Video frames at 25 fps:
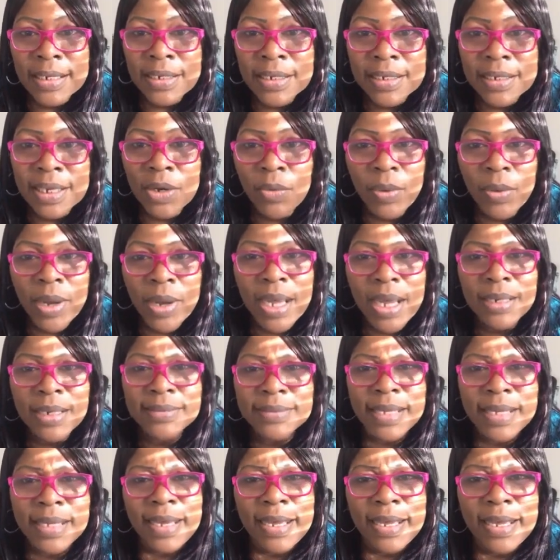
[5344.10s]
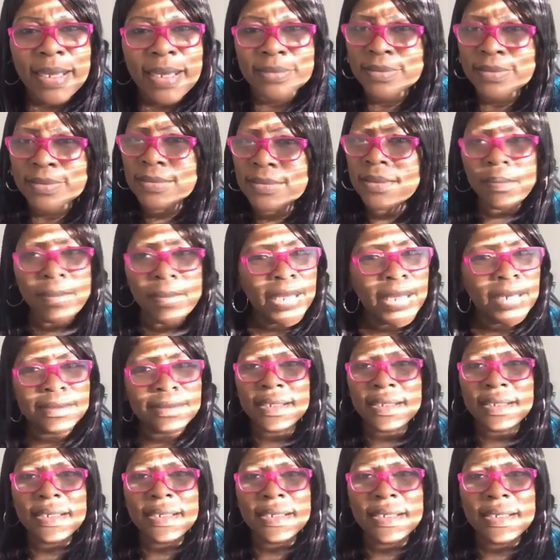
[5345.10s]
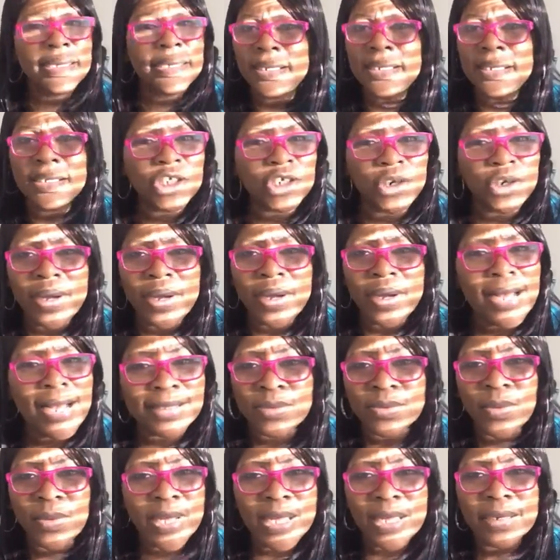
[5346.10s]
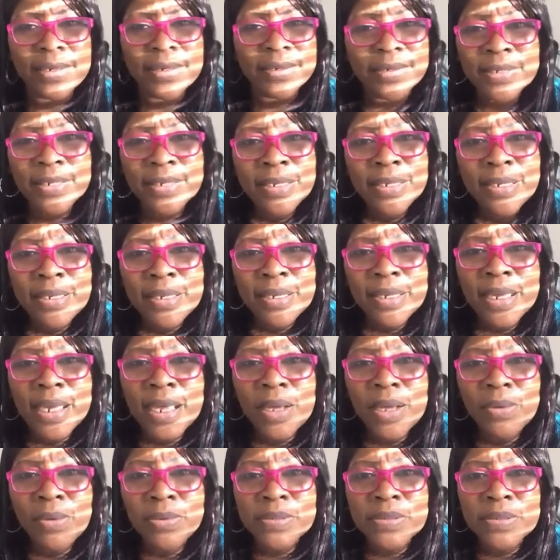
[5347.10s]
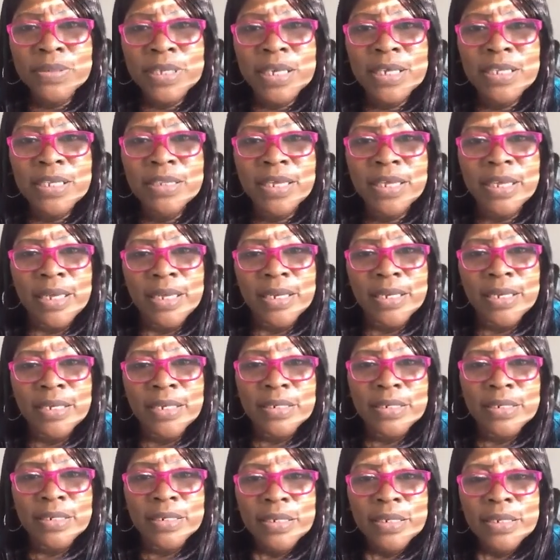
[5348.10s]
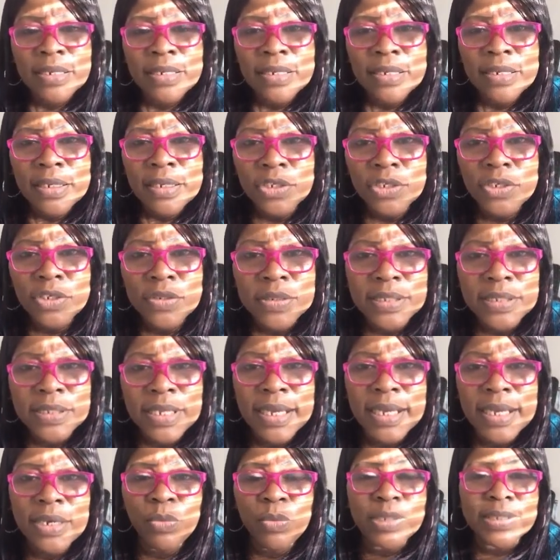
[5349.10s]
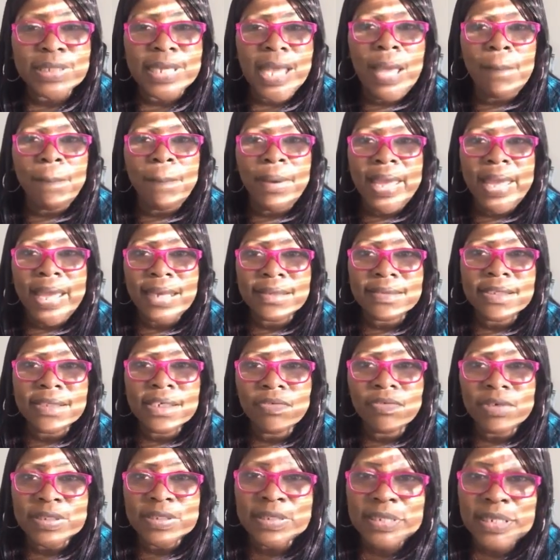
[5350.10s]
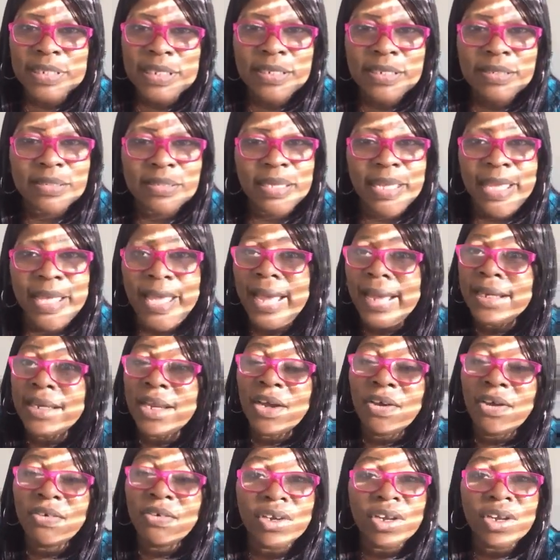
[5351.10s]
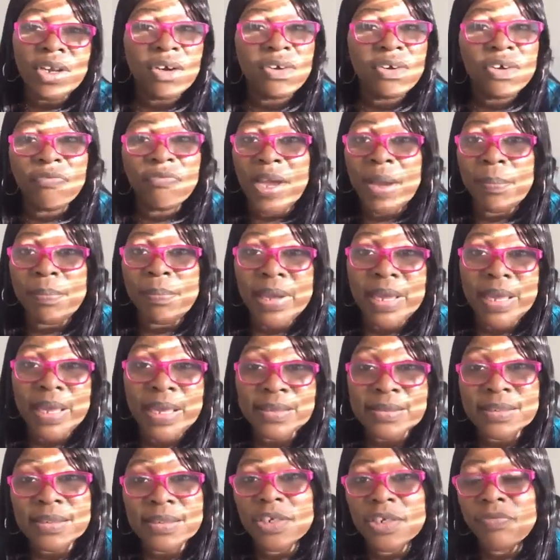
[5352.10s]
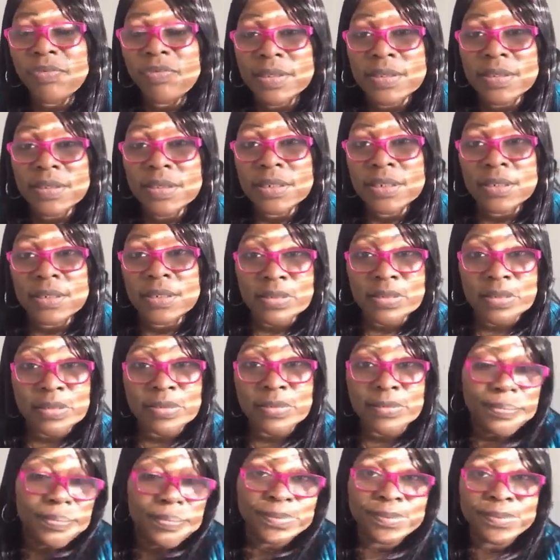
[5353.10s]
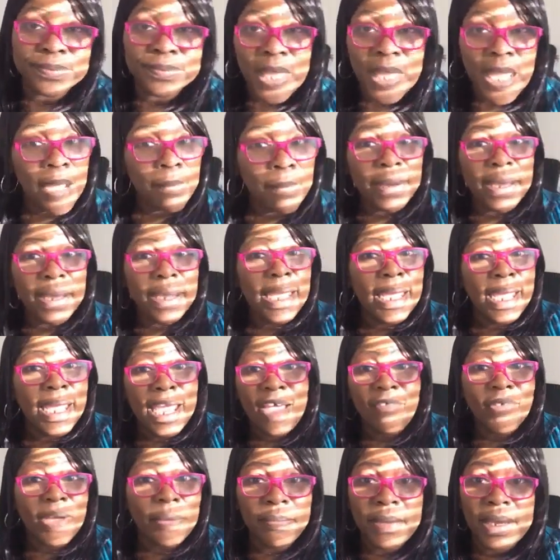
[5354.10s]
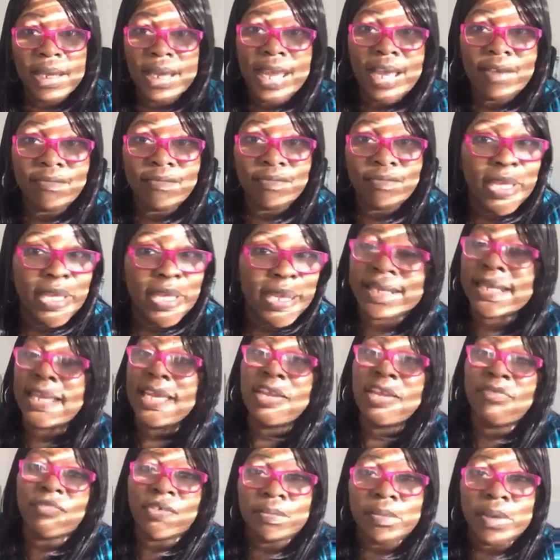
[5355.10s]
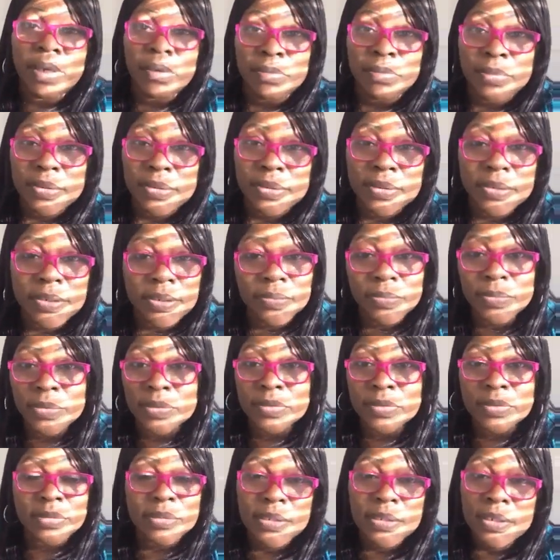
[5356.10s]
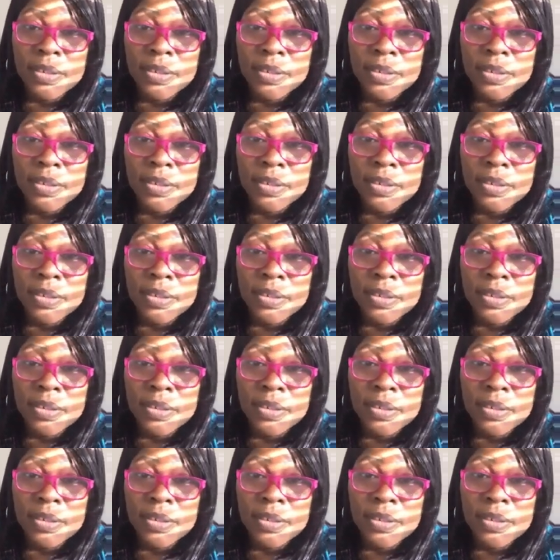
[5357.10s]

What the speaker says: look at Wiley's eyes. Somebody said they can't look at your eyes, Wiley. I will say that. You saying, was I passing receipts? I don't know if I passed any receipts. I may have not. I can't remember. It was,